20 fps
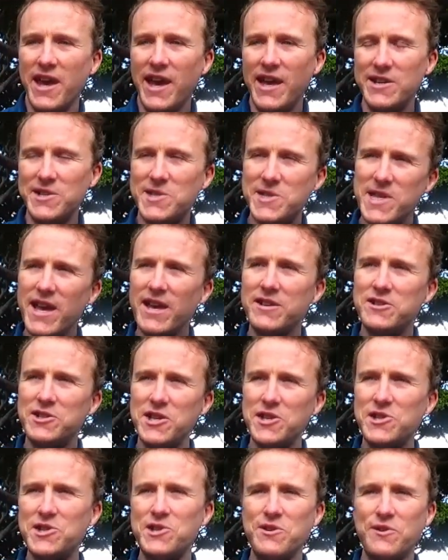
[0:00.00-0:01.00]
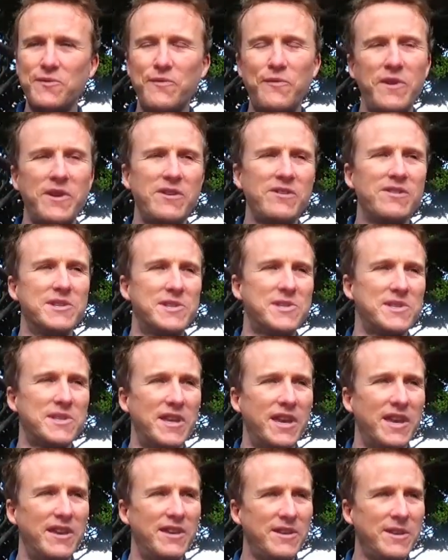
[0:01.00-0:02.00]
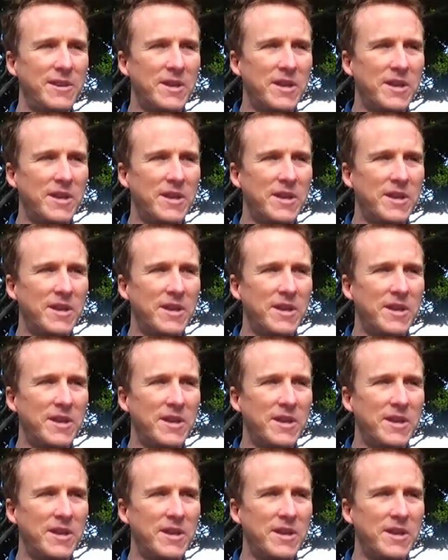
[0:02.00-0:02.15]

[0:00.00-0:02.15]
And instead, she stood fearlessly